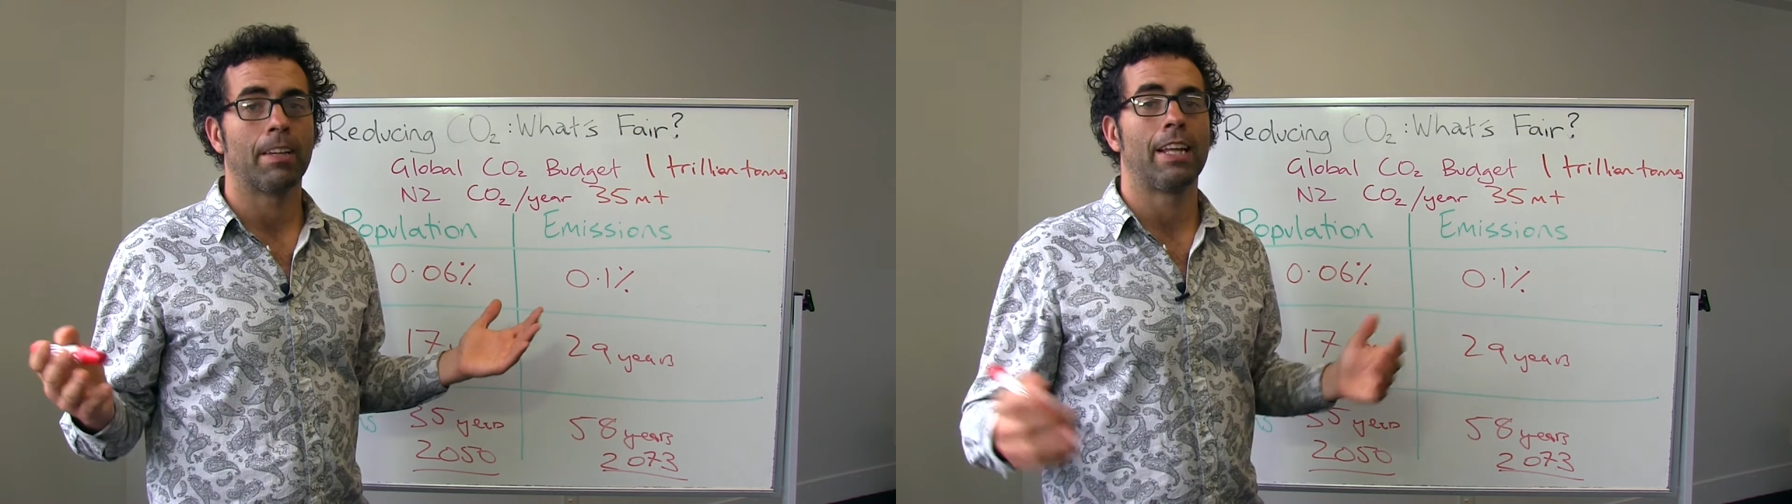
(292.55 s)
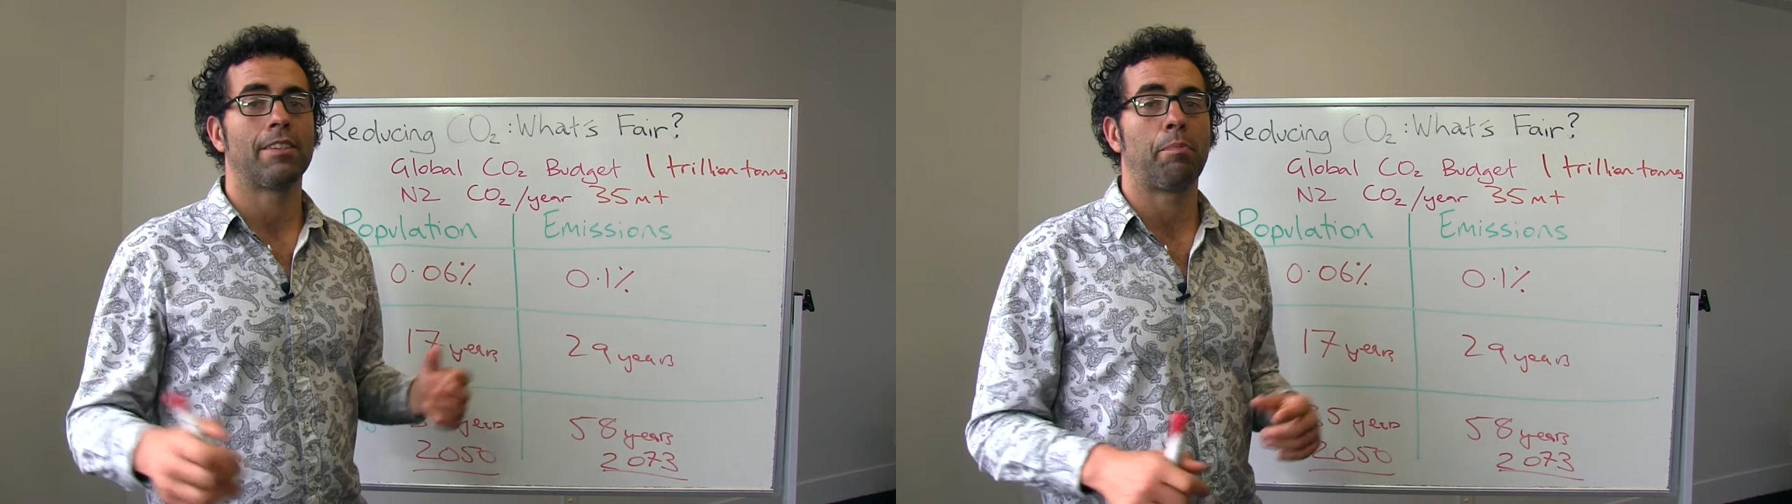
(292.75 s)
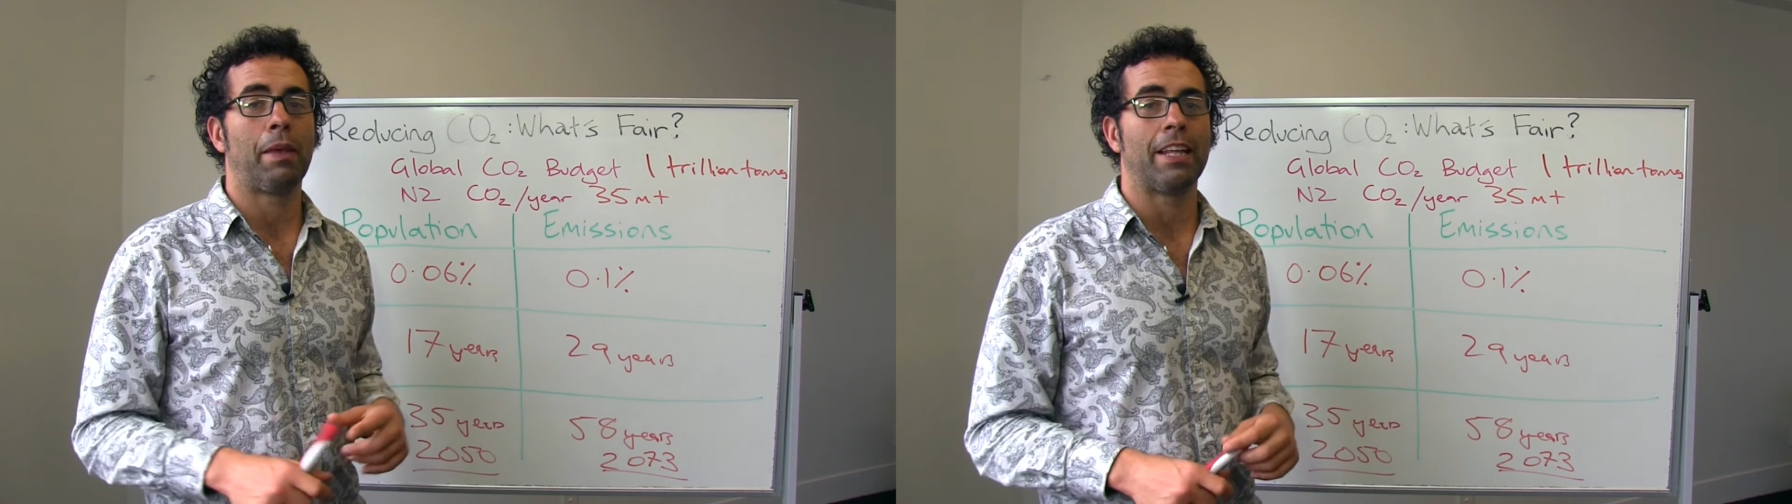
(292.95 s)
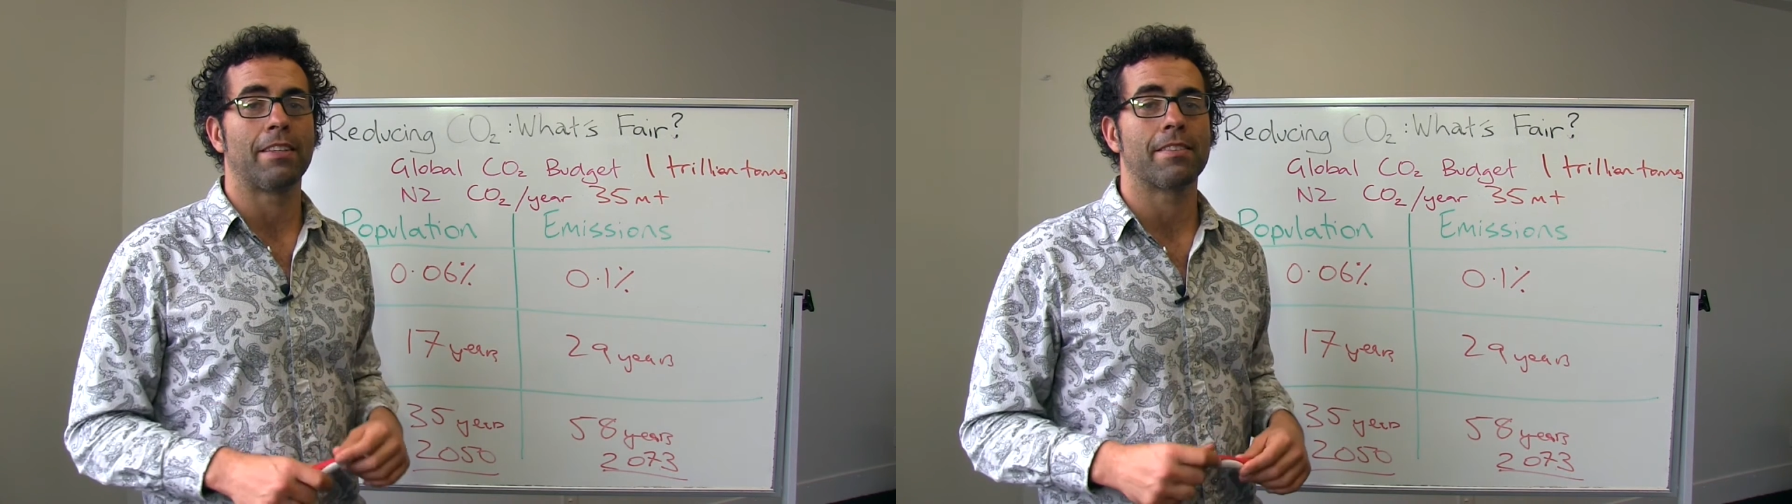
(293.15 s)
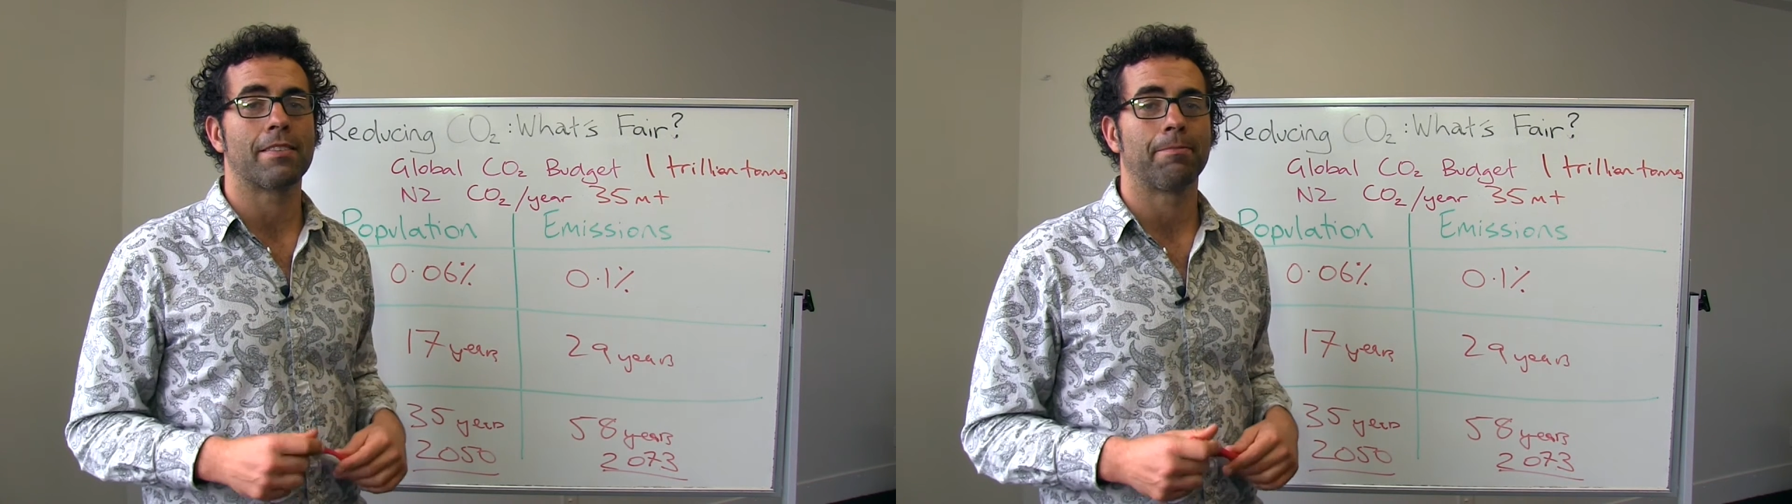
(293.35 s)
It
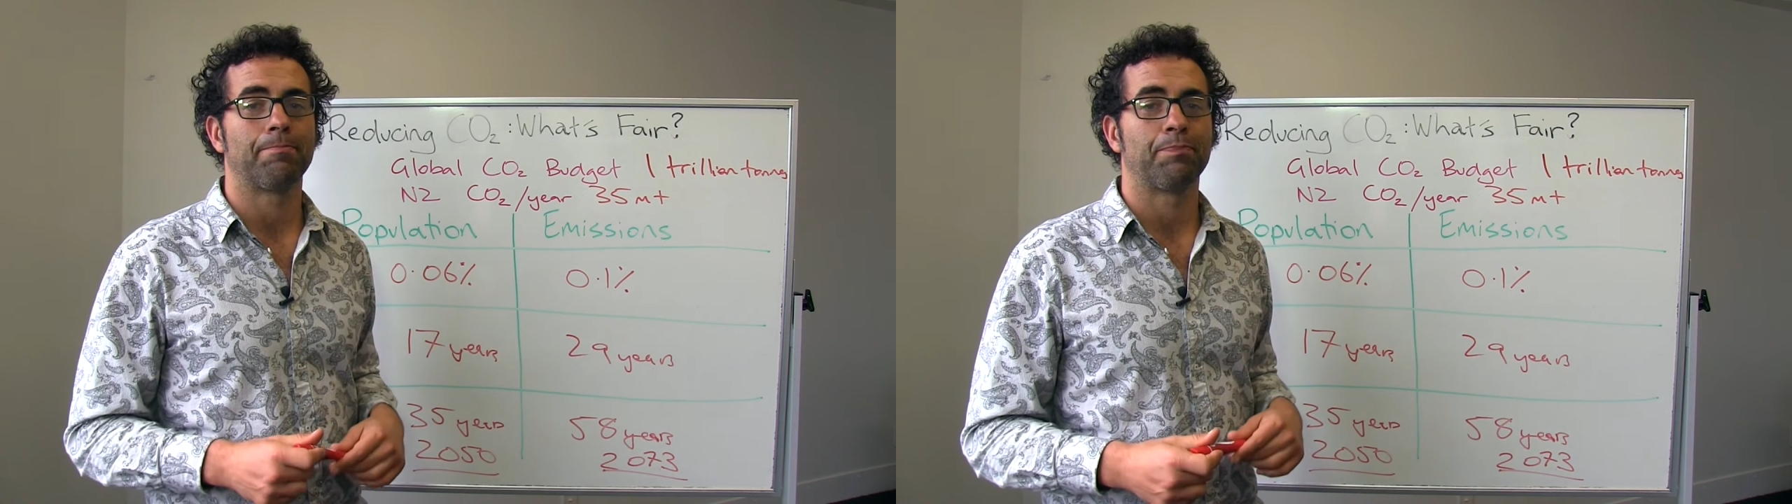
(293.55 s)
depends.